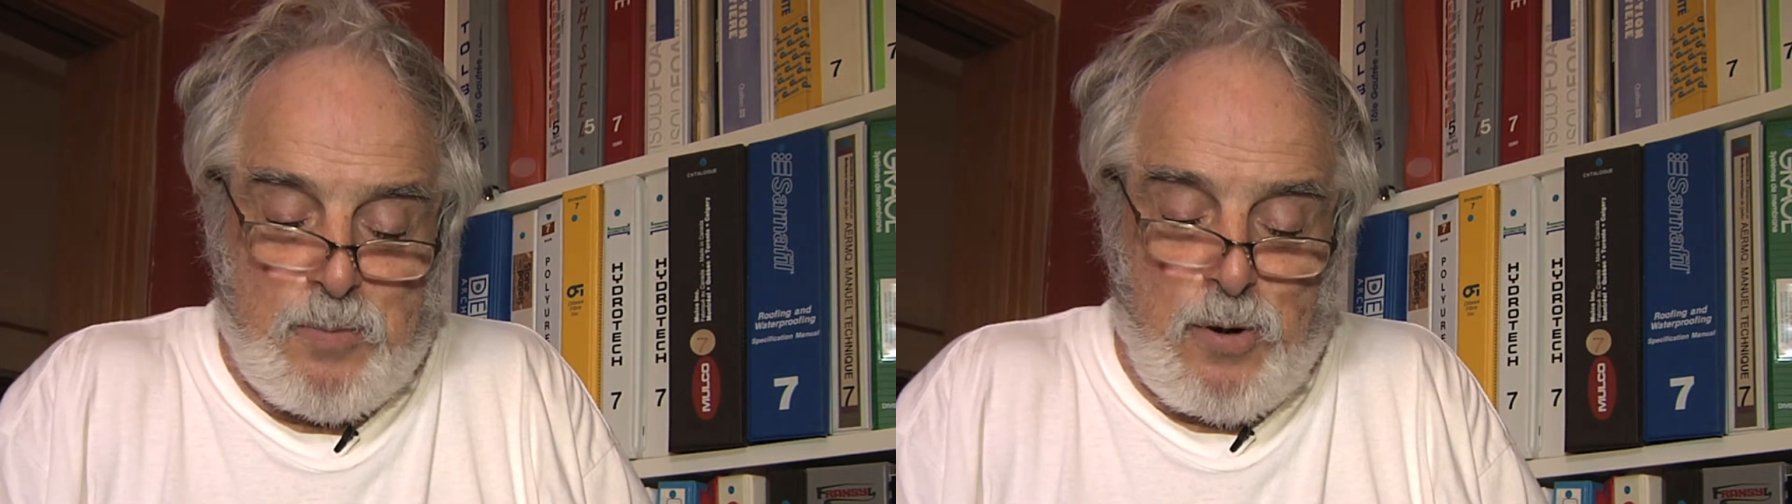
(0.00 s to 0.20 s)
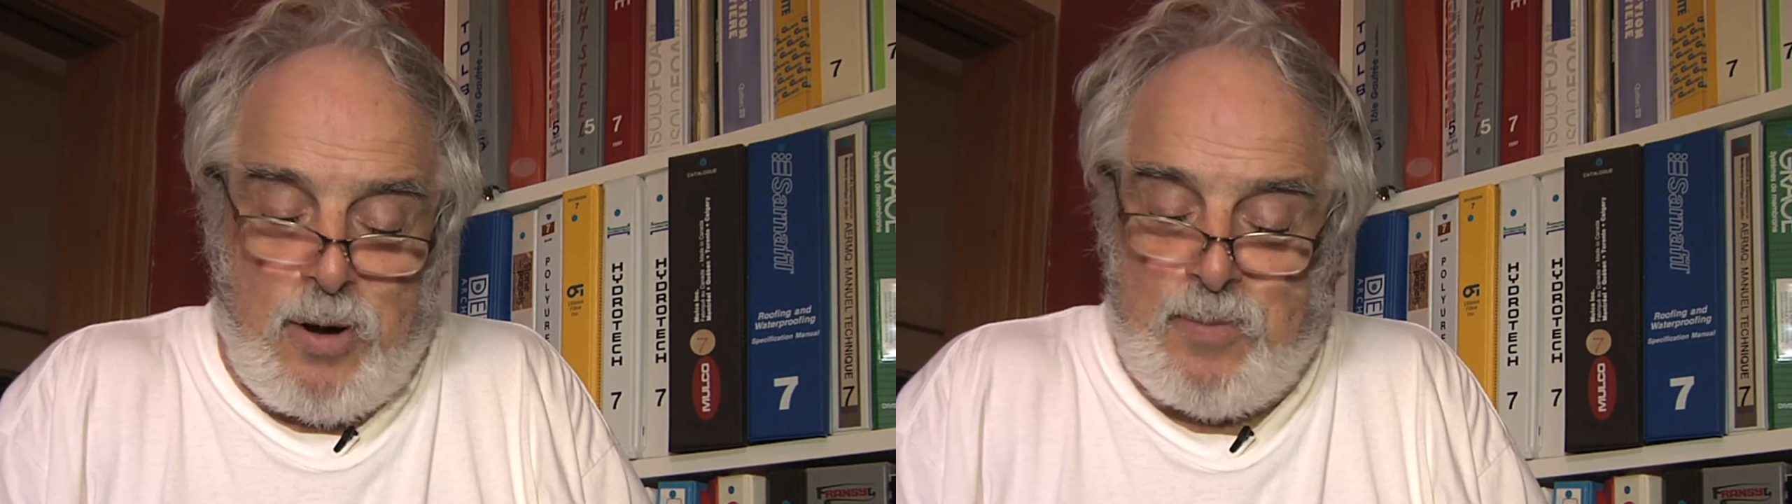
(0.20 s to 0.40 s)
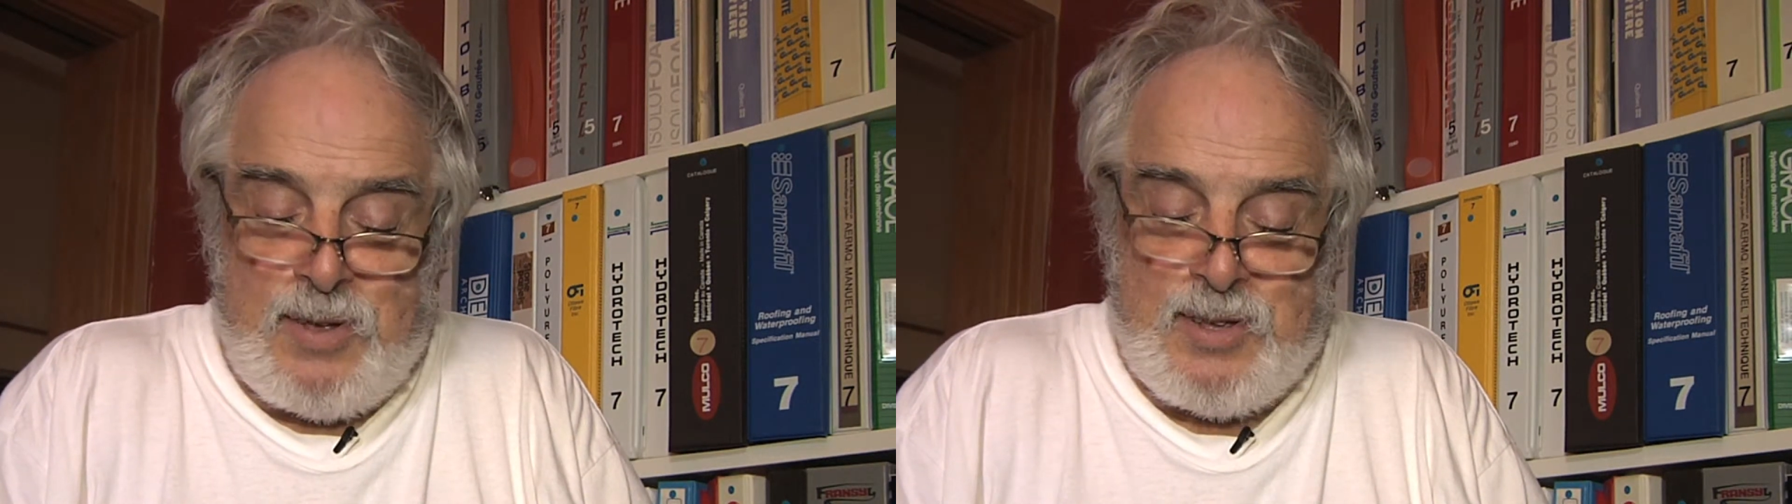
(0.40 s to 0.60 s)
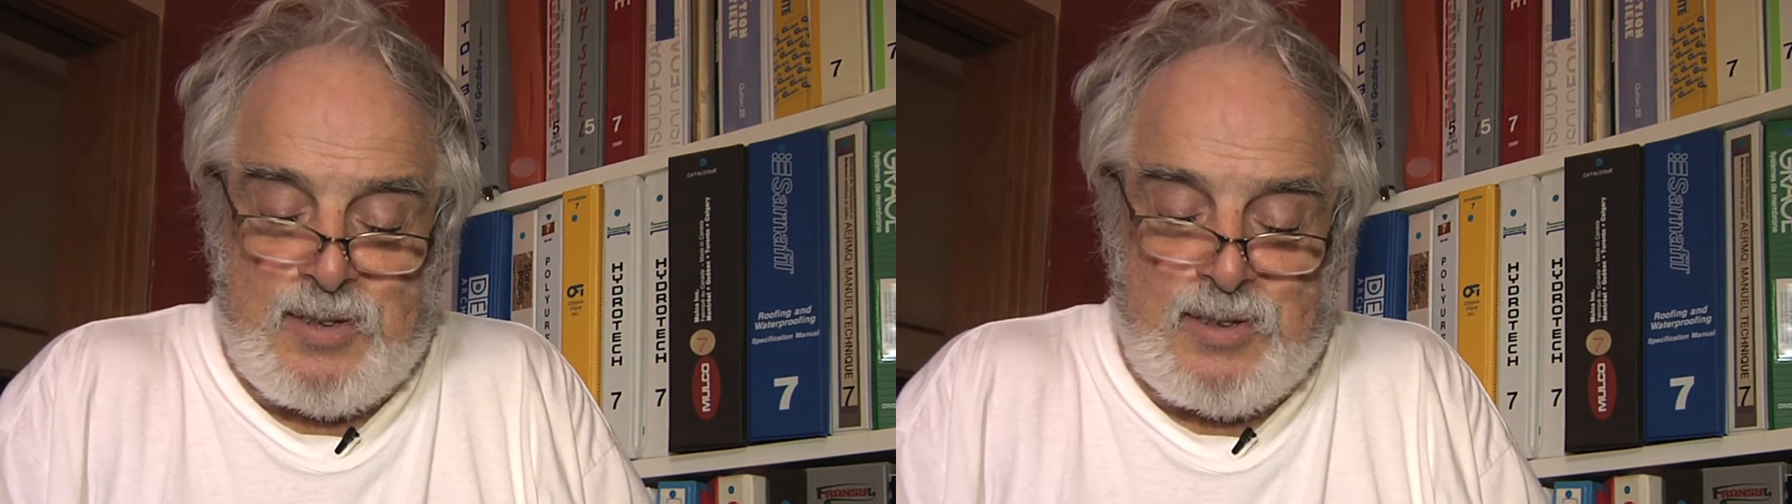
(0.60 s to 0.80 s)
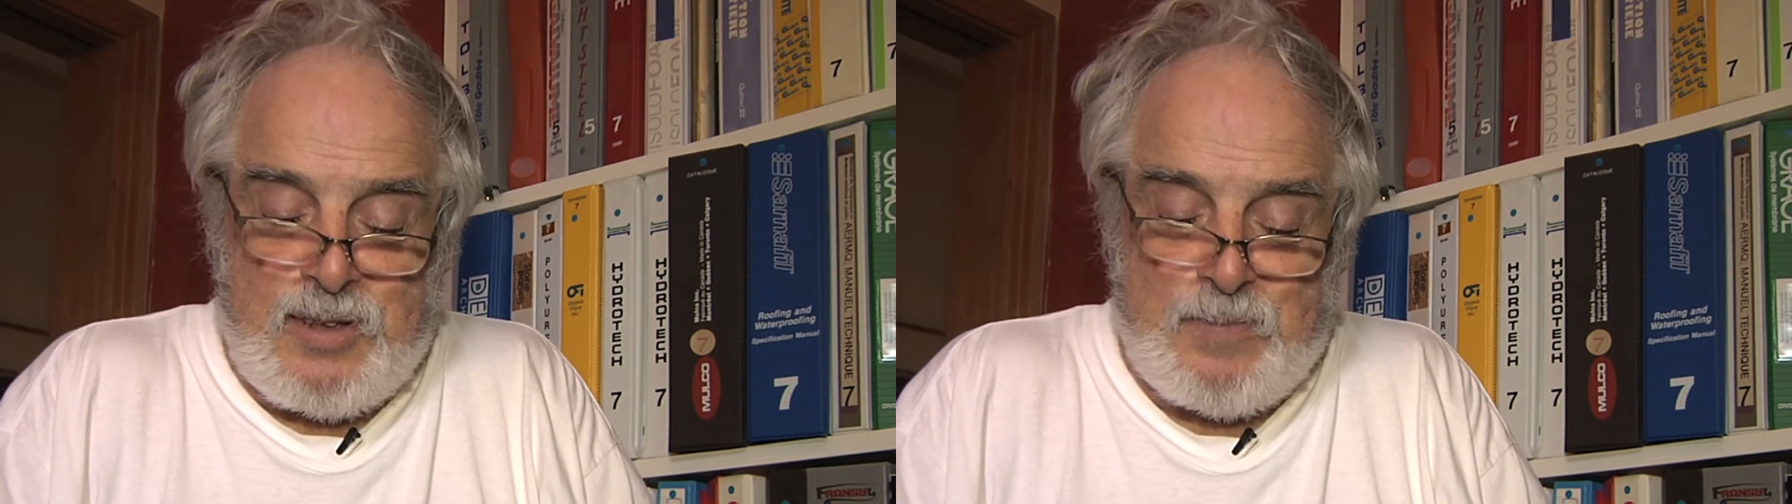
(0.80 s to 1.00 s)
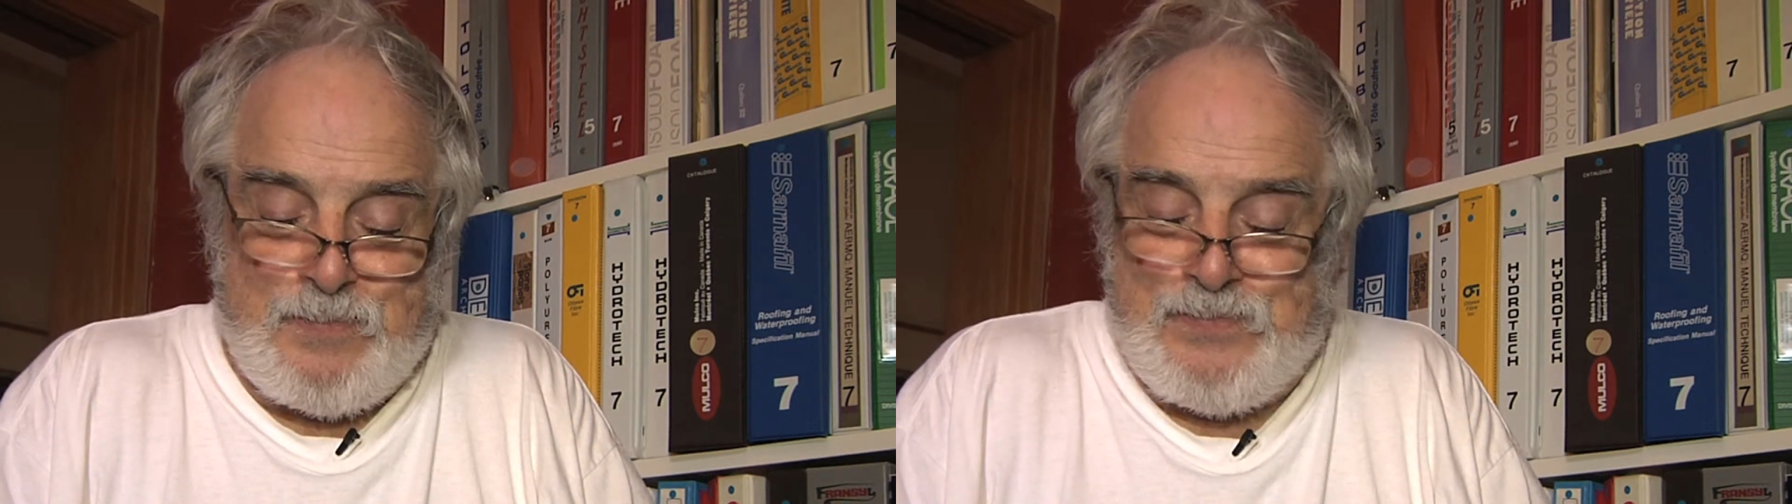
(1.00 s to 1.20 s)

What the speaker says: problem is that